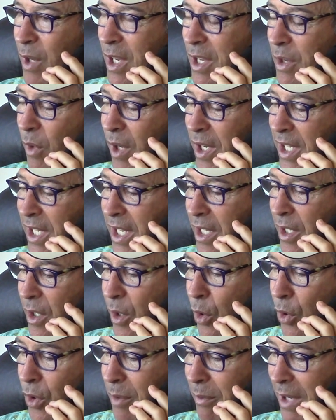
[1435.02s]
Anyway, you want to get a
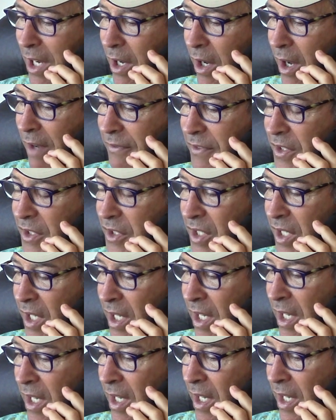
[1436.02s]
hold of my office
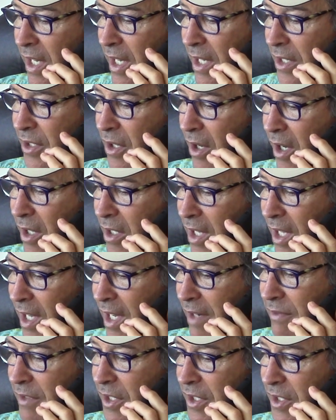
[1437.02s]
and talk
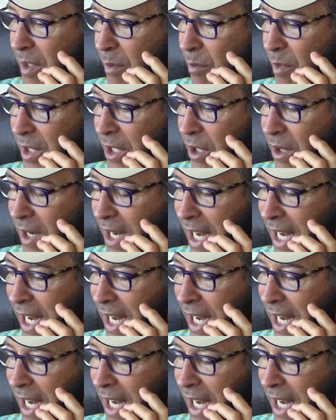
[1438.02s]
live to someone there,